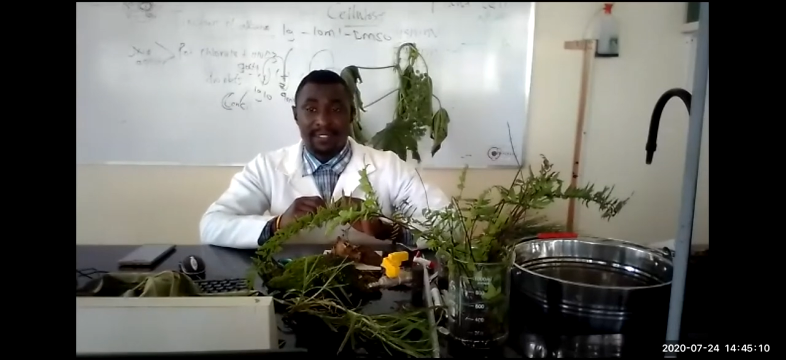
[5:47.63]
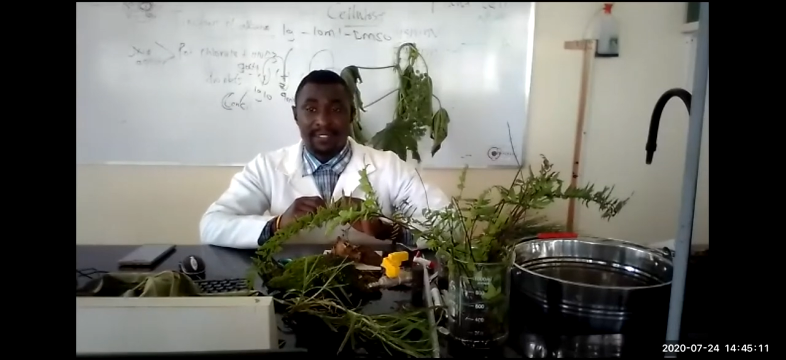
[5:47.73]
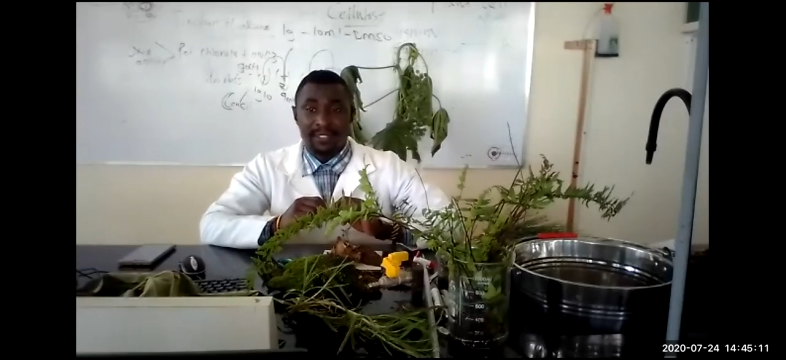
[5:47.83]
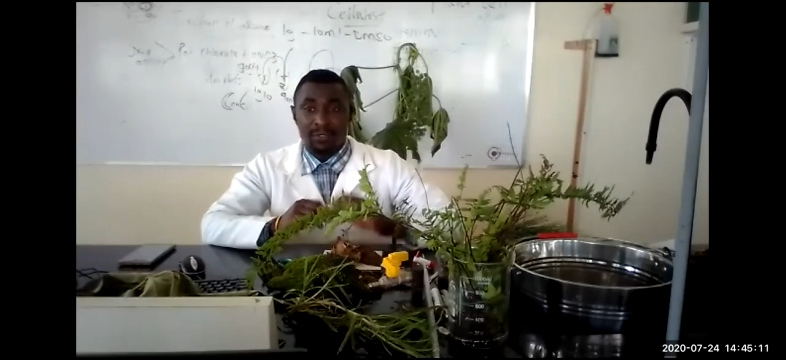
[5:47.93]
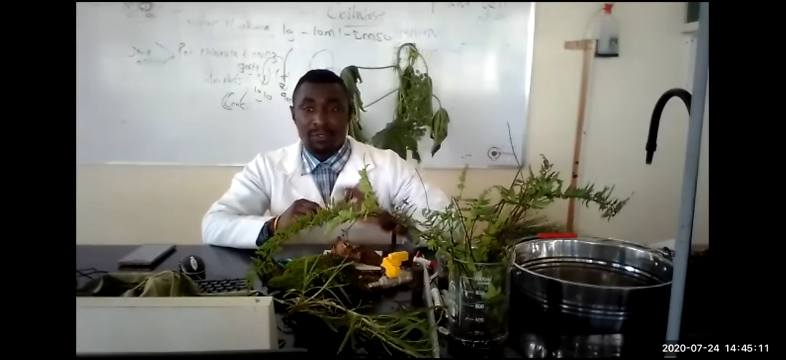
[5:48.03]

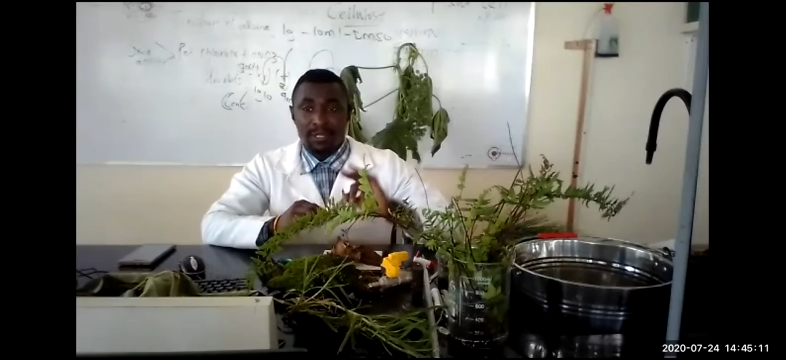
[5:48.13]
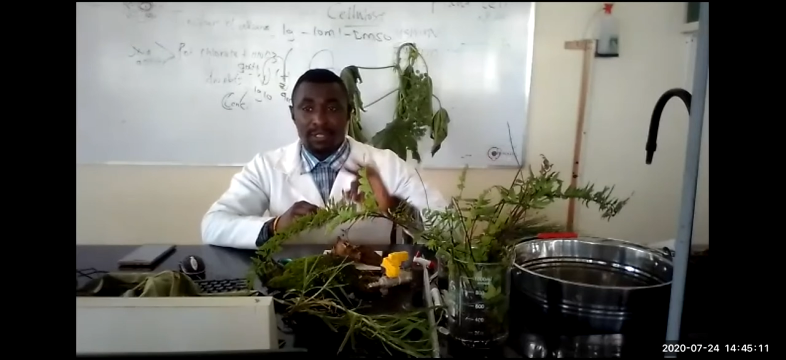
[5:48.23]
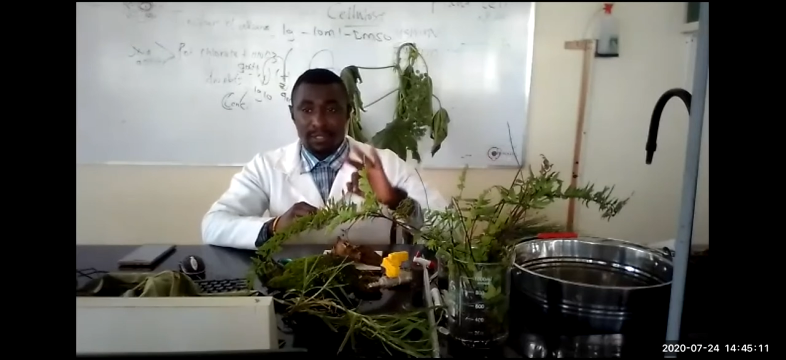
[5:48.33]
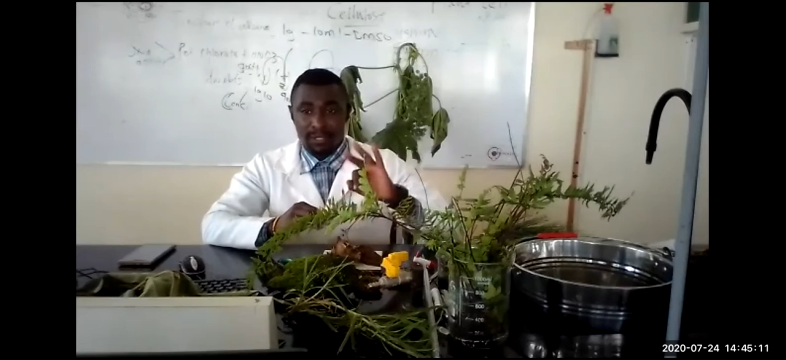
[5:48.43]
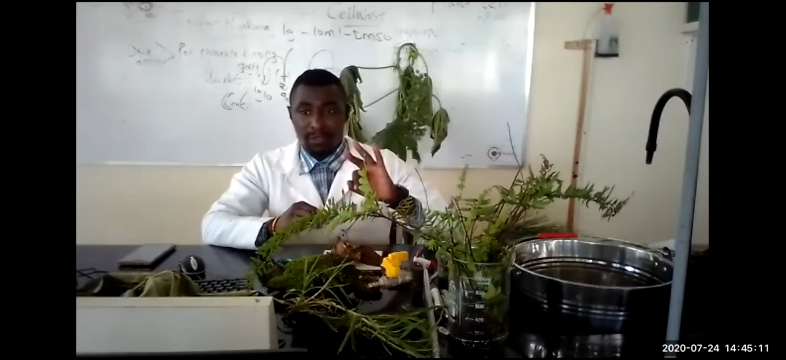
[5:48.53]
So
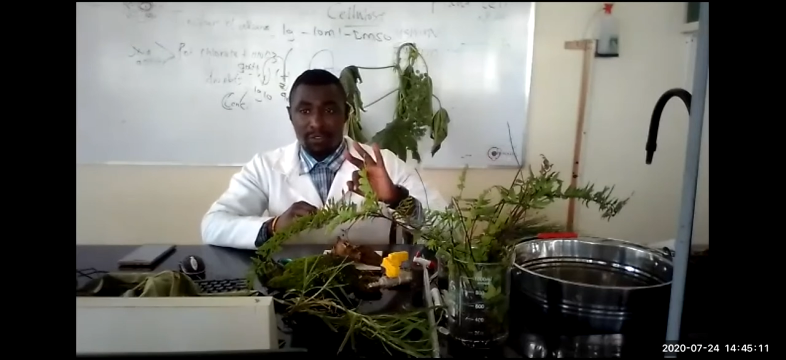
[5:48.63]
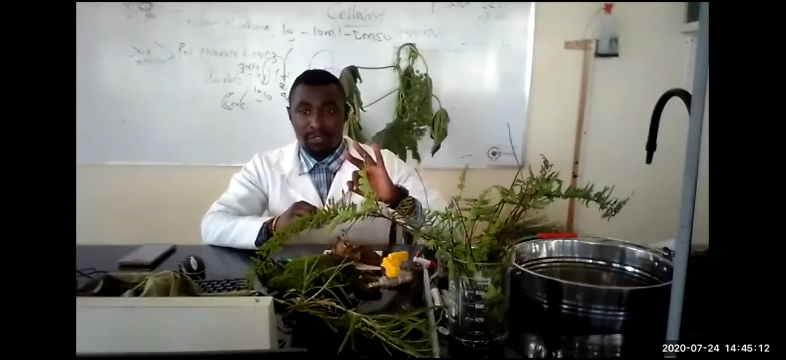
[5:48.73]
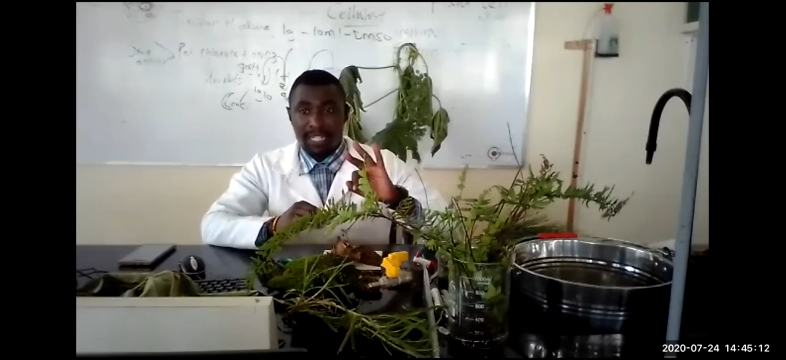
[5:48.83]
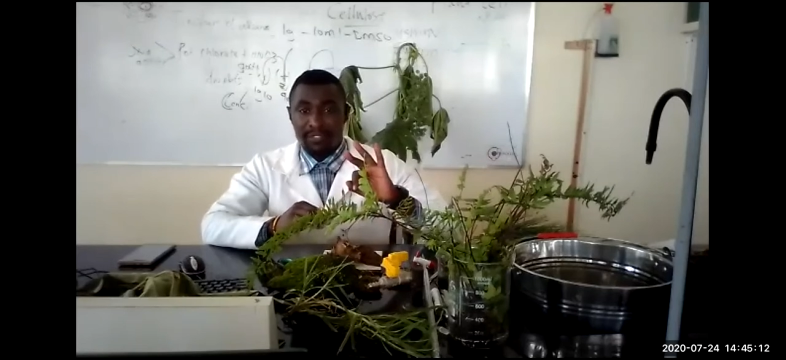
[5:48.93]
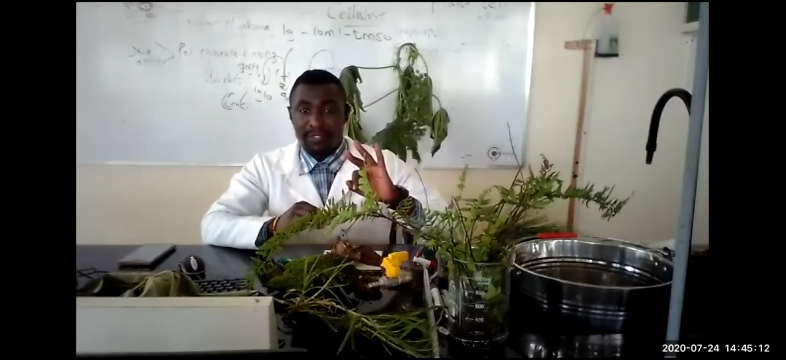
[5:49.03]
it
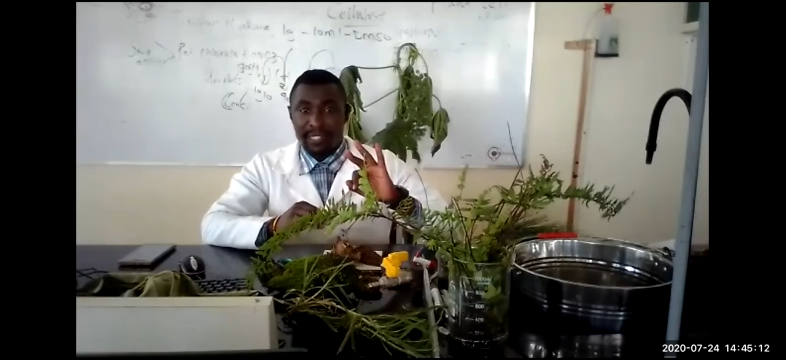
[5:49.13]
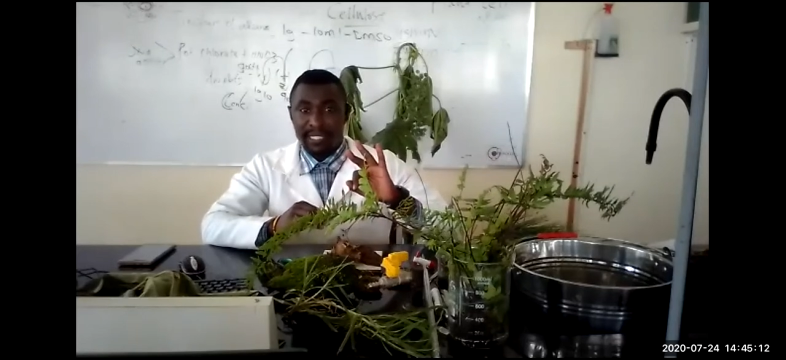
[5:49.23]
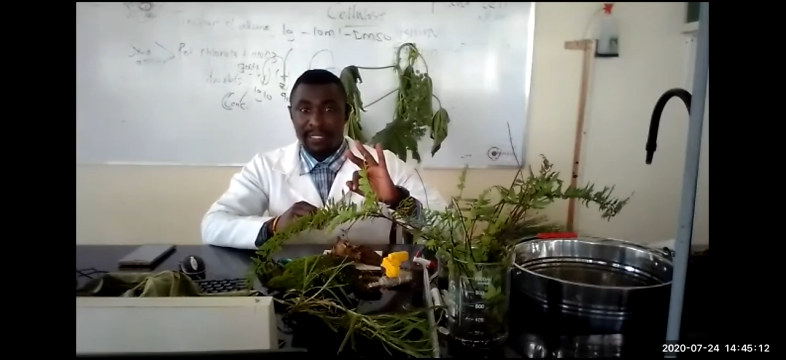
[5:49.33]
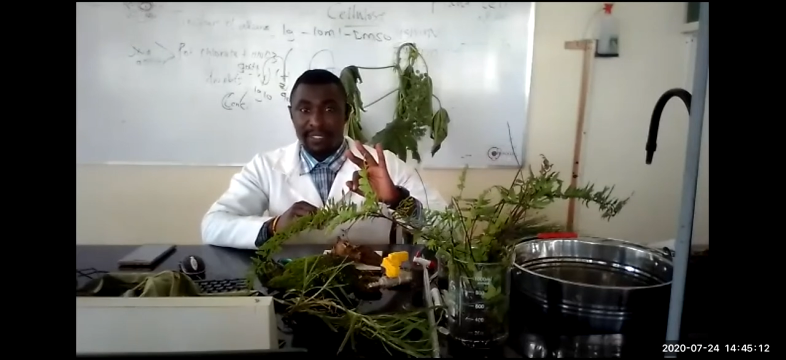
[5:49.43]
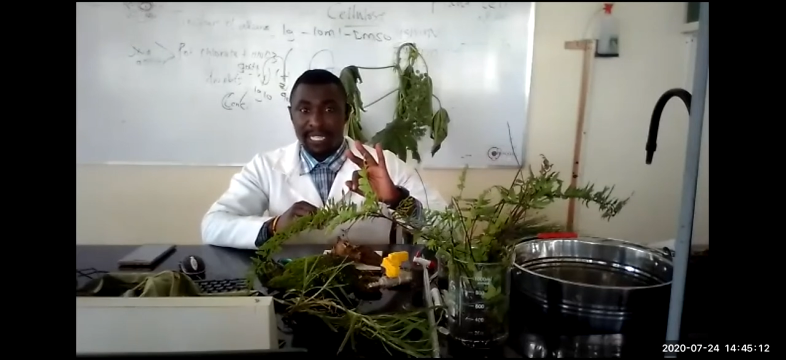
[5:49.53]
contains three
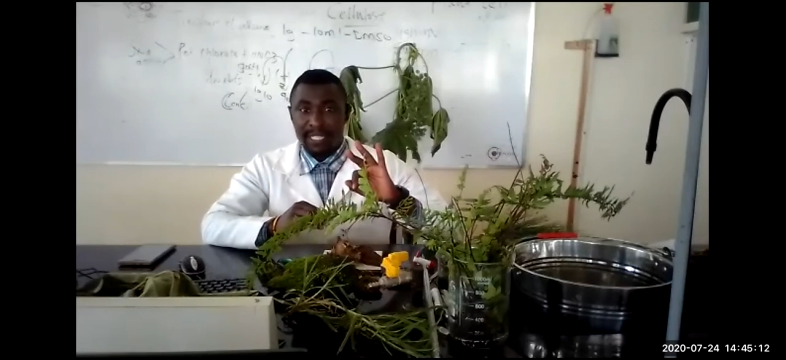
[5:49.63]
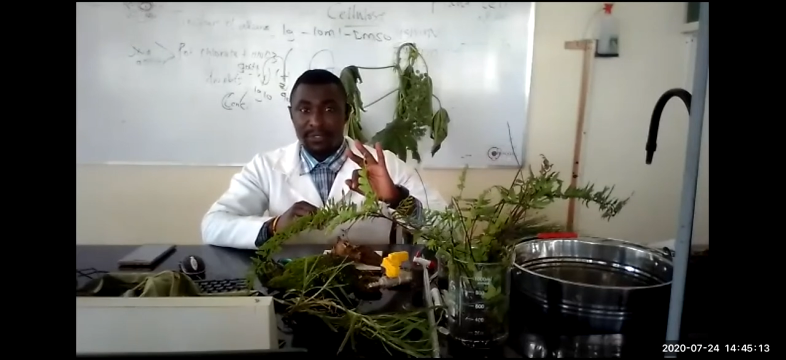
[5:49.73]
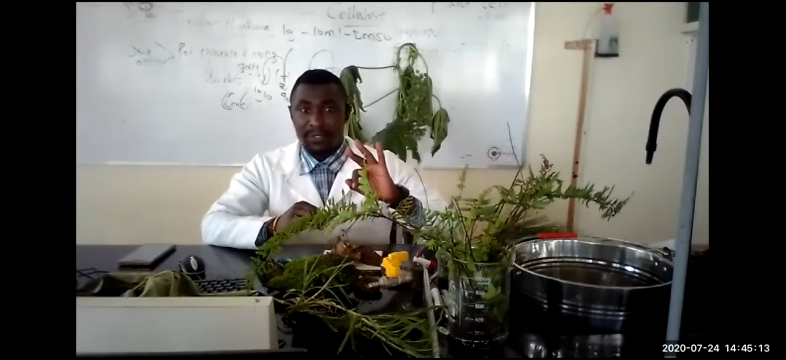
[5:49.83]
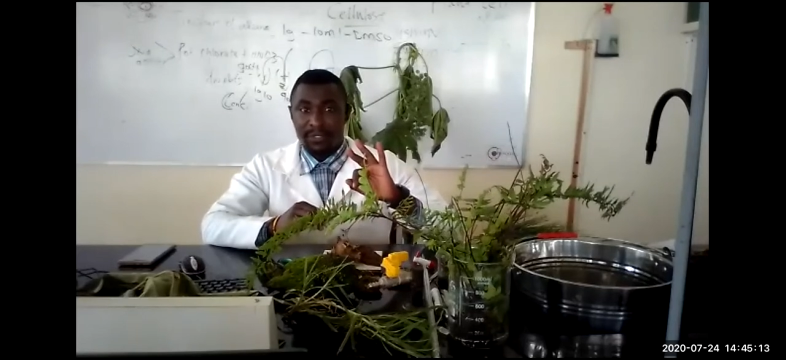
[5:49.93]
sections: